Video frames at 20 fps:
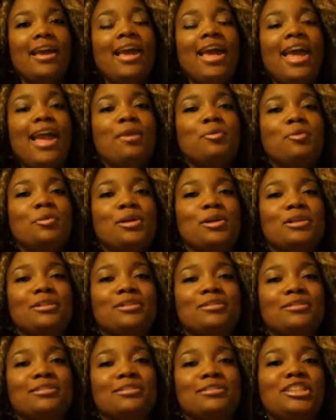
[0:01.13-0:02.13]
Hey
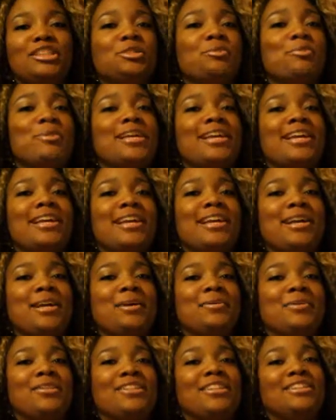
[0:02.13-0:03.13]
world, Chamia
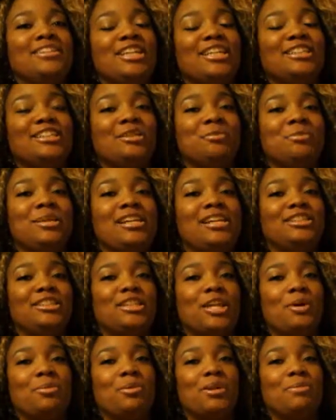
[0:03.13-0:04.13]
here with the Just Chamia
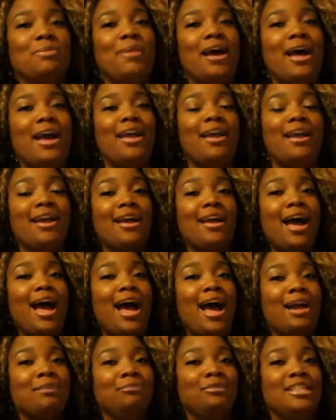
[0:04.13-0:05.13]
Show with my
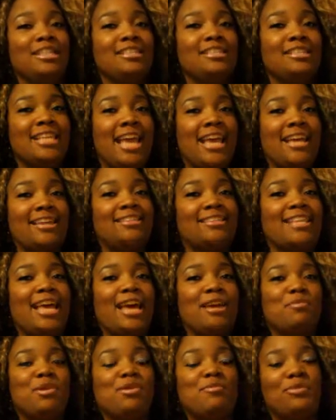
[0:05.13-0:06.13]
I'm Just Saying
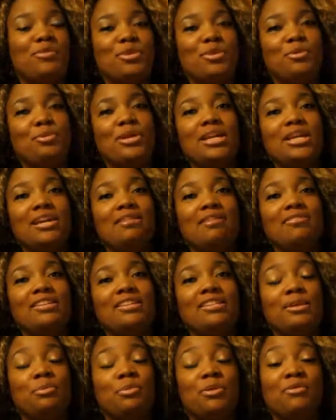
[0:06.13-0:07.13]
segment for the week of
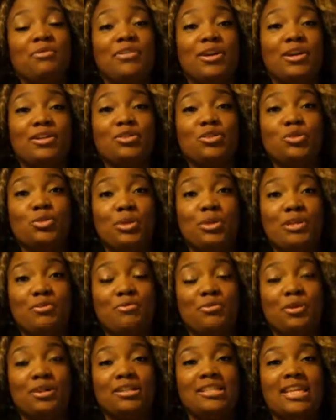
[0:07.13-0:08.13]
December 1st,
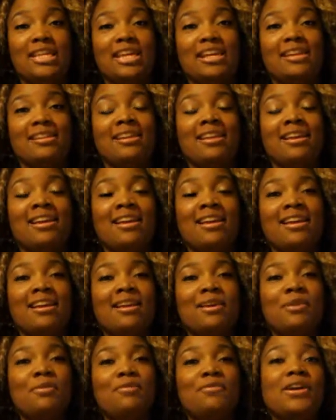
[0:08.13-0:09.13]
2014.
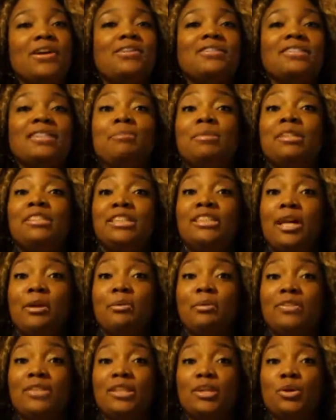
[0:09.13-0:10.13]
First, let me
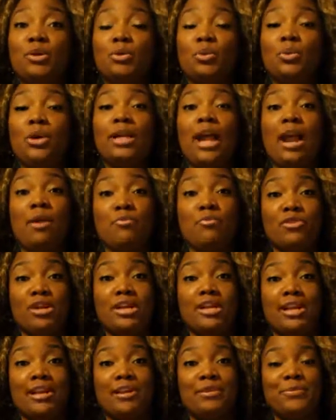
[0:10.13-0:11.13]
share with you what I'm
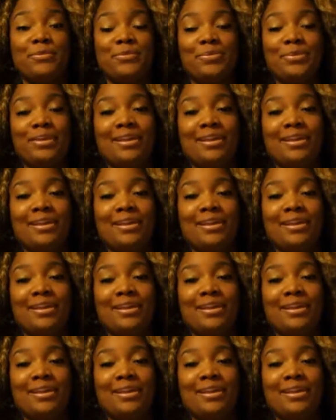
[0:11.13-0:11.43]
reading.